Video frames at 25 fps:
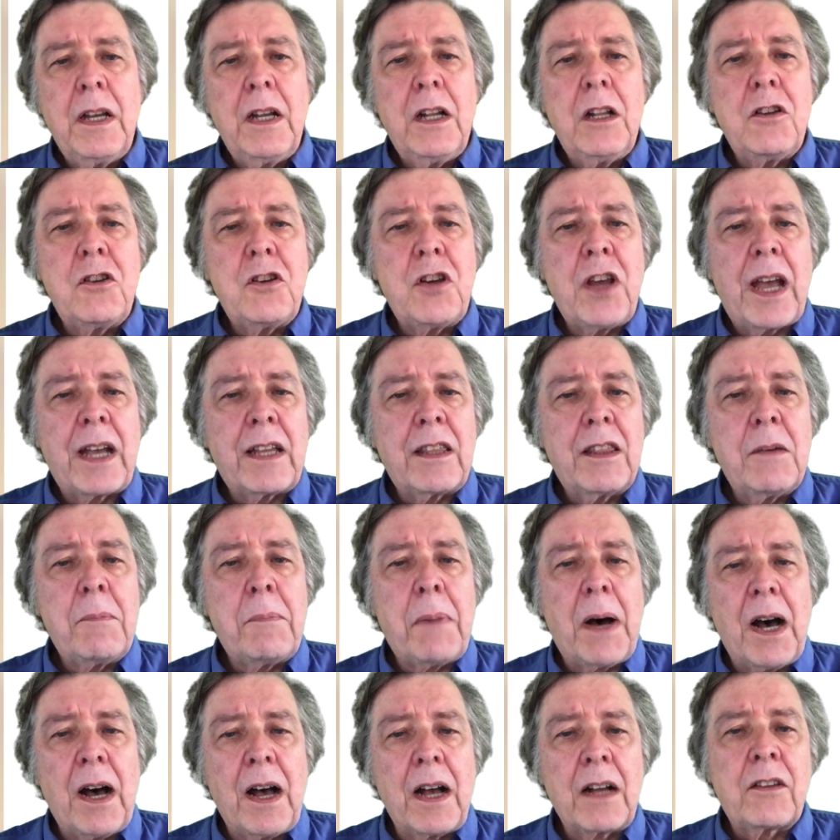Check the
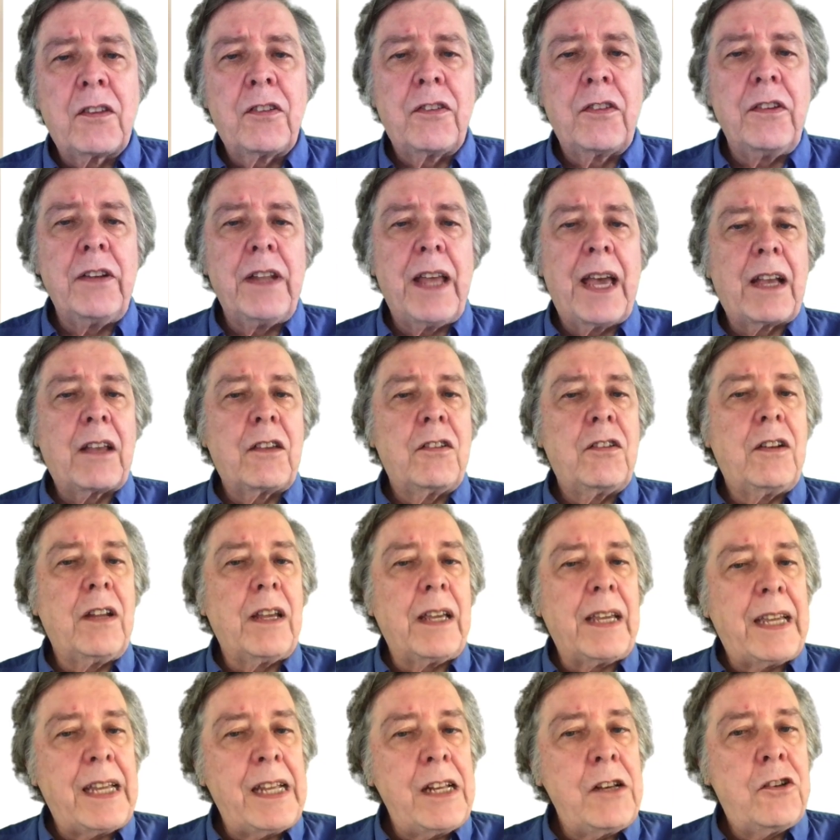box next
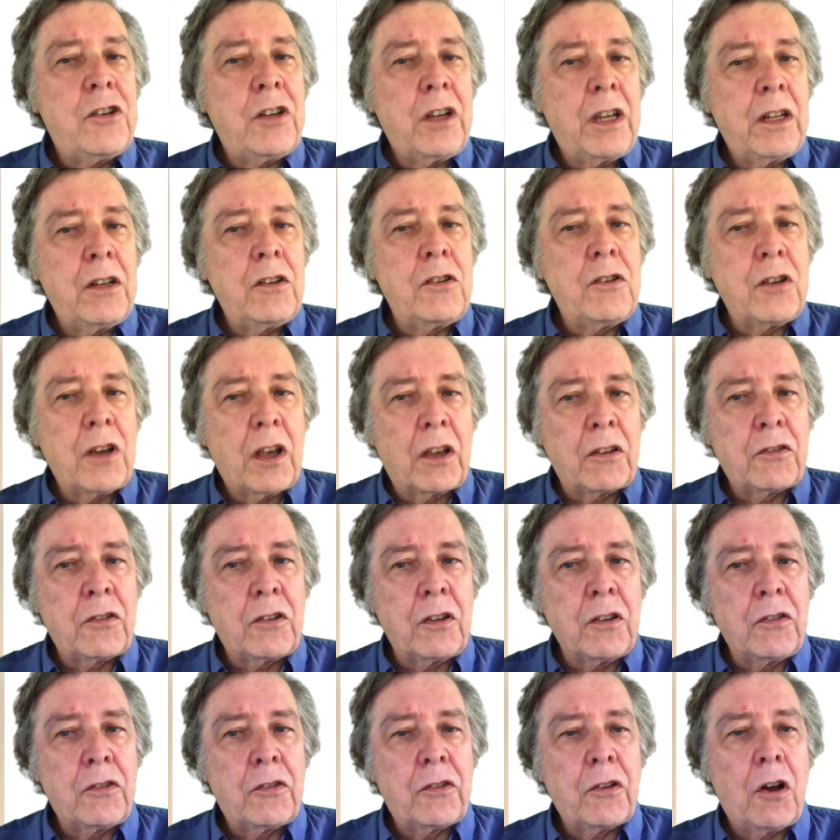to each
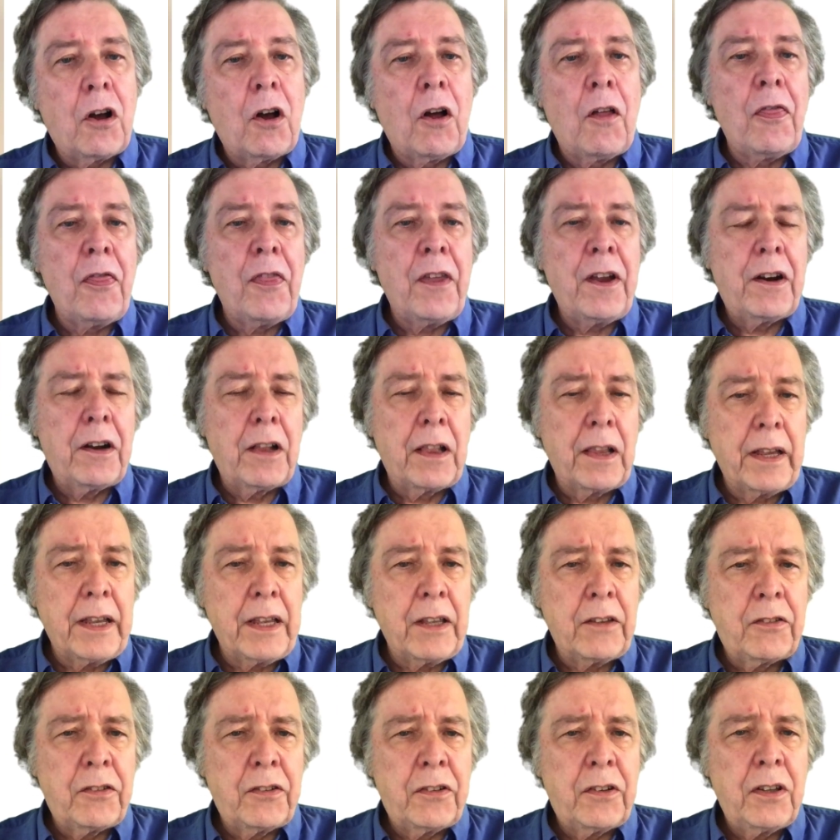injustice on their
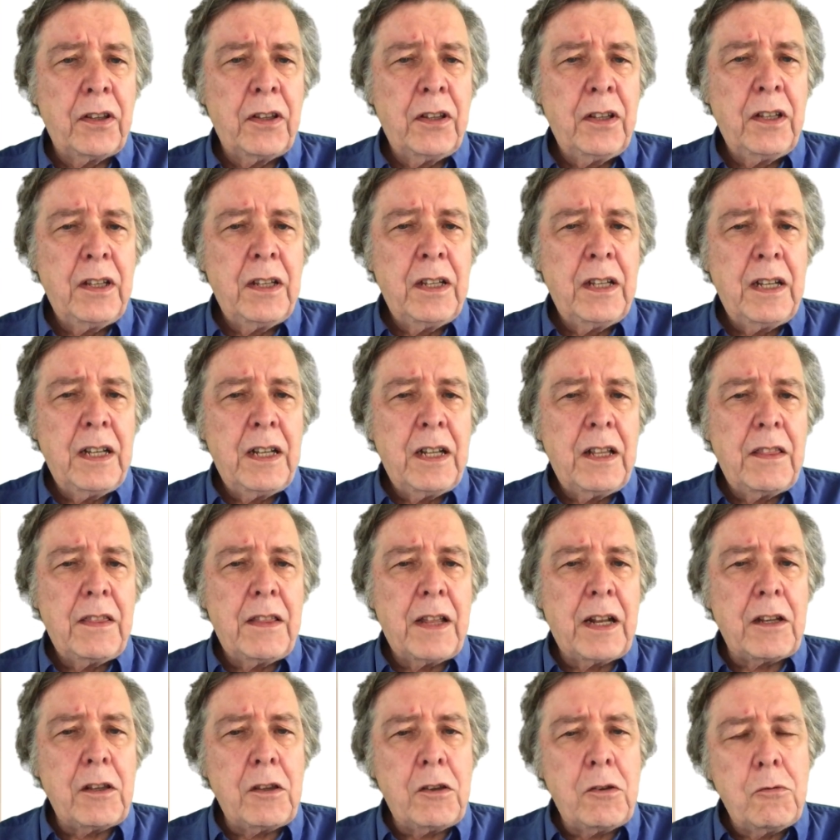list
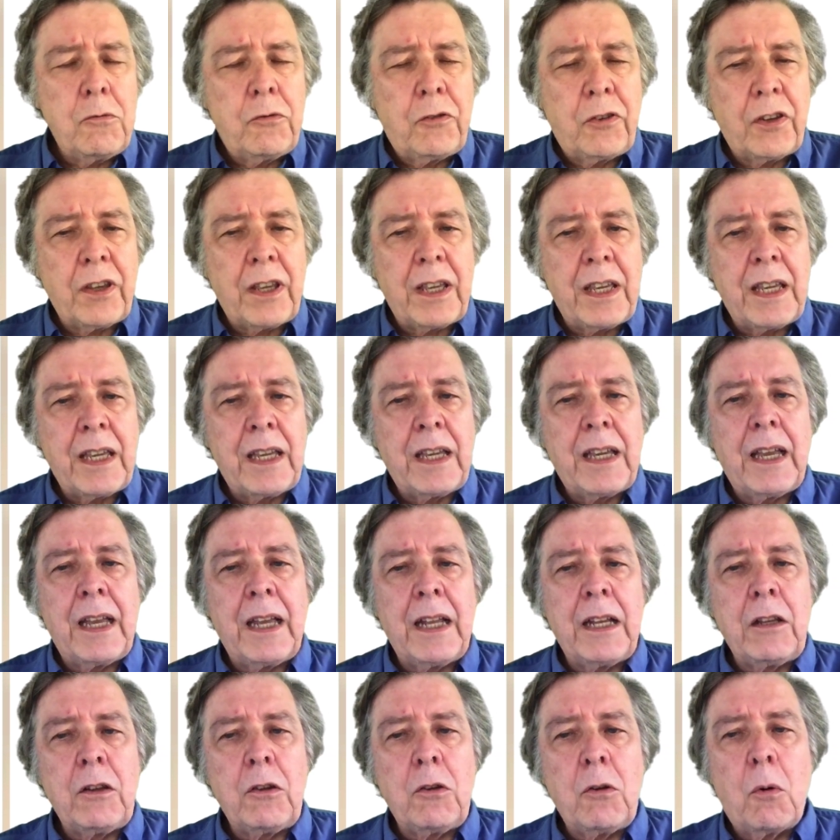that you see
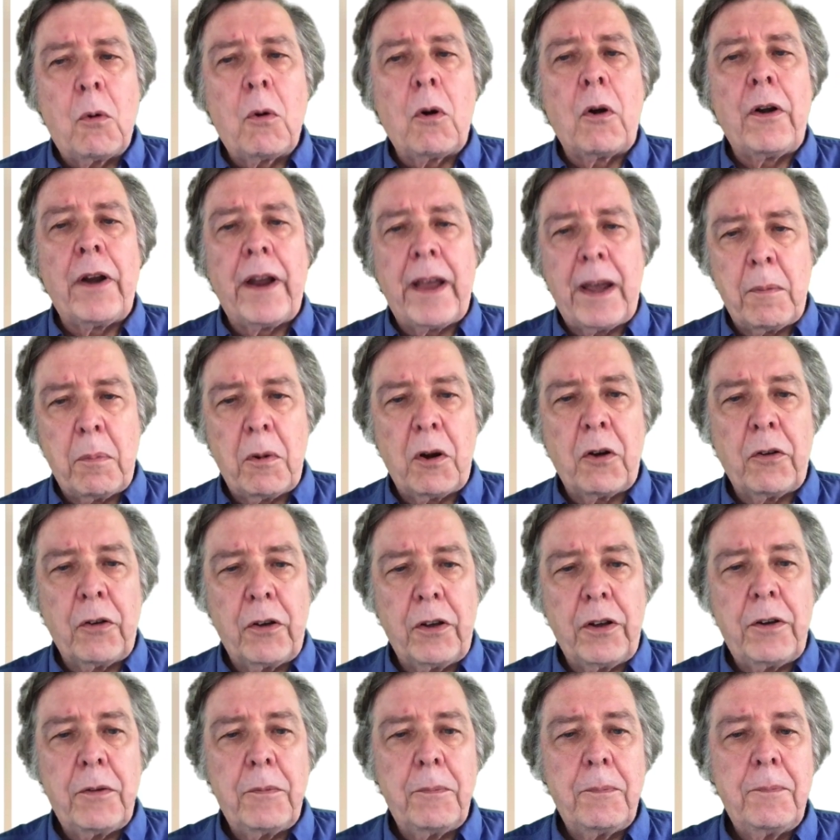in your neighborhood.